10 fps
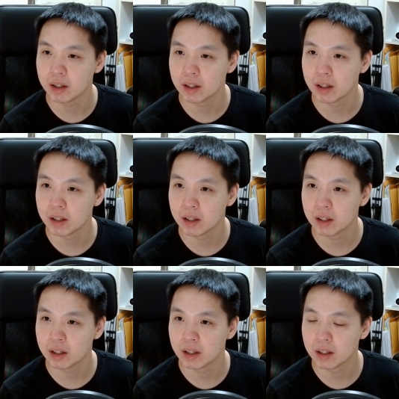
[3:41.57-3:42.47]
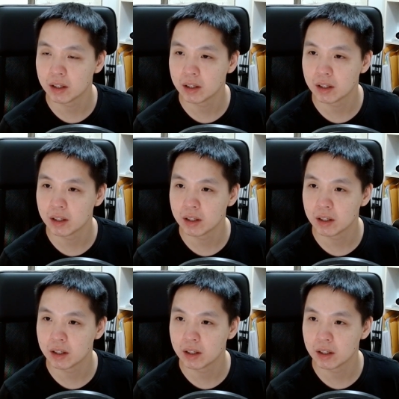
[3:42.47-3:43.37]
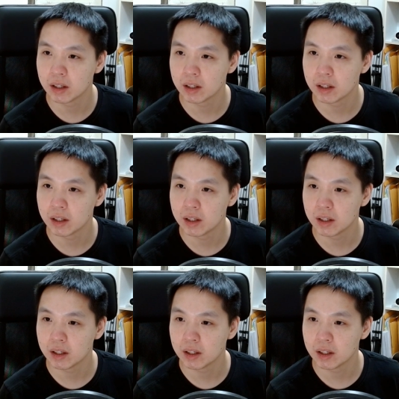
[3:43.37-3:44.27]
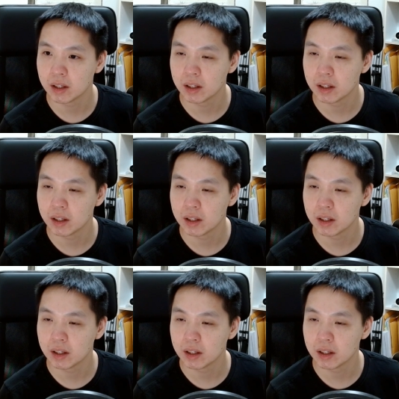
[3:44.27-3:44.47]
(silence)